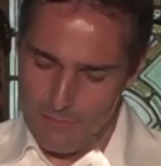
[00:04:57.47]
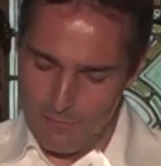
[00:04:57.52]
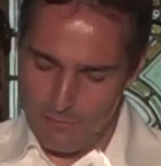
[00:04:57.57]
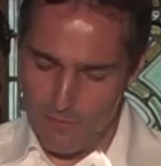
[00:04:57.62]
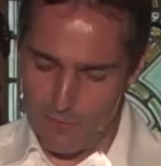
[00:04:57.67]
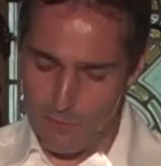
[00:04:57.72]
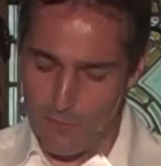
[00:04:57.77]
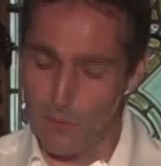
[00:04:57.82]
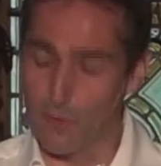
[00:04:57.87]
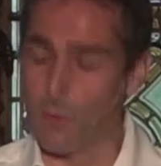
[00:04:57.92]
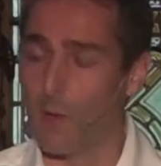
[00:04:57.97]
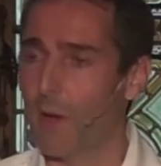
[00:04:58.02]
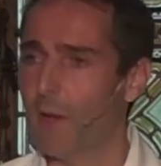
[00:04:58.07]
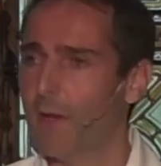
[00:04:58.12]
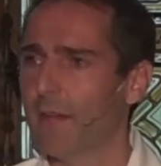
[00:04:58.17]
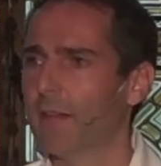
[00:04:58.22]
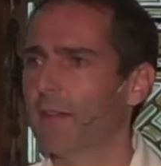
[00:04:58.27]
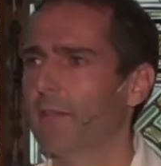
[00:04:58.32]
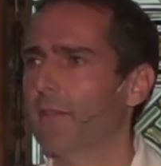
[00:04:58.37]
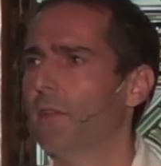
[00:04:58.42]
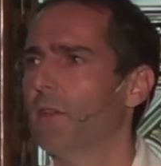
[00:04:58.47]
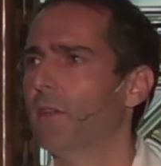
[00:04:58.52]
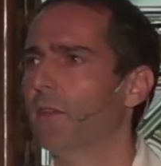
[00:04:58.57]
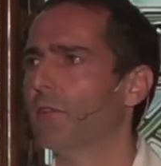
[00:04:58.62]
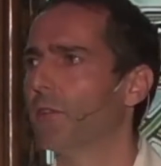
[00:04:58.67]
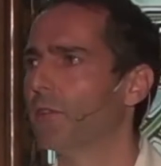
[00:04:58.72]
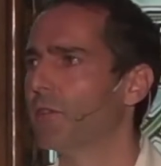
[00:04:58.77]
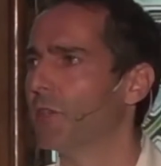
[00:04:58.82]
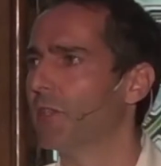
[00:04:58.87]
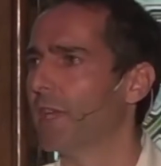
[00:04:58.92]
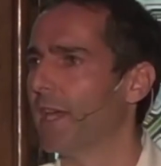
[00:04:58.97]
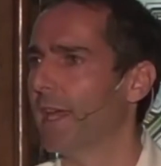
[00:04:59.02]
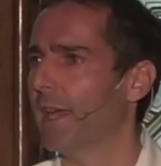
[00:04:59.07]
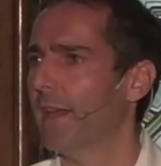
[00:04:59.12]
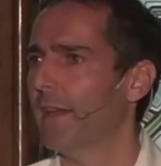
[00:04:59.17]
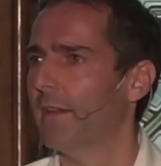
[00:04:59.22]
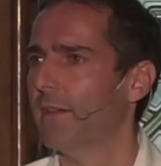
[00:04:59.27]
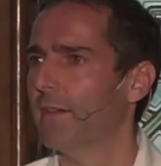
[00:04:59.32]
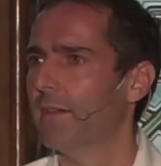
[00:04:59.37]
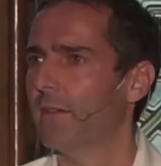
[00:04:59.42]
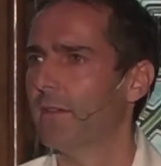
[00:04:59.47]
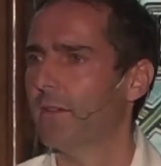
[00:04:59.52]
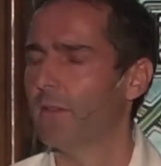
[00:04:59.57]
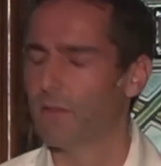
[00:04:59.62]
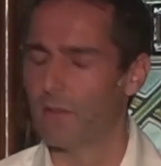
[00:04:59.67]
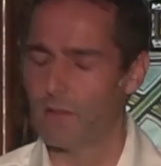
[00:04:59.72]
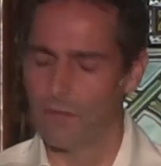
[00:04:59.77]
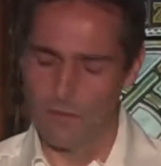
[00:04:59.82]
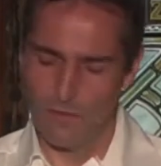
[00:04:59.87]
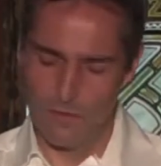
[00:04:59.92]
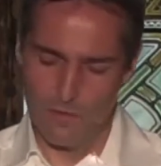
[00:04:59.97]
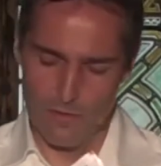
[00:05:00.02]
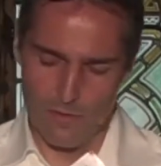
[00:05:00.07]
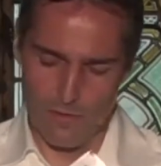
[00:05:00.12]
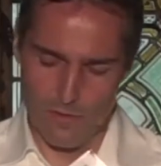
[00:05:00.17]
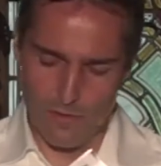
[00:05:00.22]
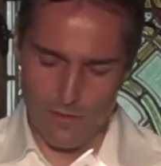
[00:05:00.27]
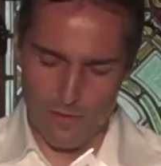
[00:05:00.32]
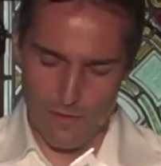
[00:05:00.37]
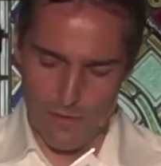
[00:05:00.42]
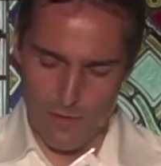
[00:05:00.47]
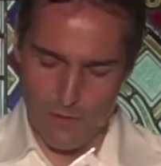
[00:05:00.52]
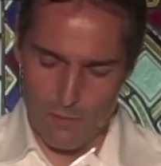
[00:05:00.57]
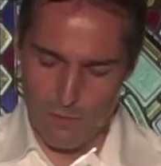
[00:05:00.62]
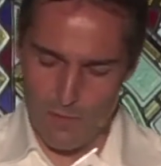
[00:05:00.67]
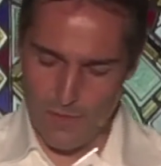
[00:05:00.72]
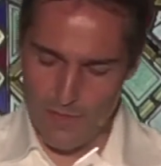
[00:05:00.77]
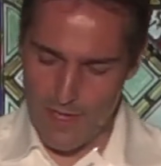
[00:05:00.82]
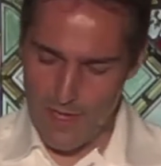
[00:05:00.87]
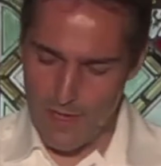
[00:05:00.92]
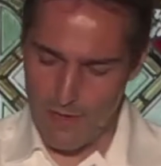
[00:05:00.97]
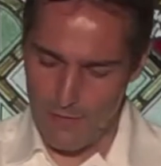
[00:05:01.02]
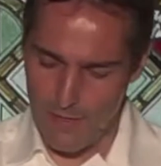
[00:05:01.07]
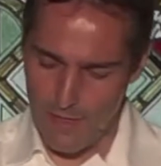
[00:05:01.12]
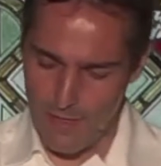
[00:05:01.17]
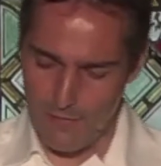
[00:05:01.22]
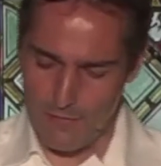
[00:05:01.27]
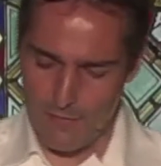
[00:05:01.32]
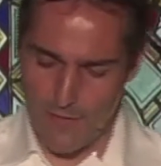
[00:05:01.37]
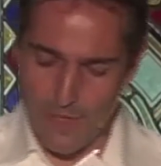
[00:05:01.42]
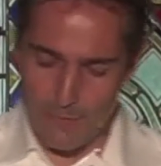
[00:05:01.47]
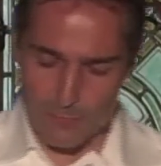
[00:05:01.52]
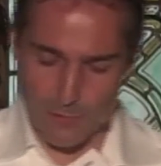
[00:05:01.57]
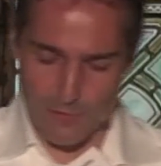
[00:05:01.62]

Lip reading: But we're growing. So today, we now have 8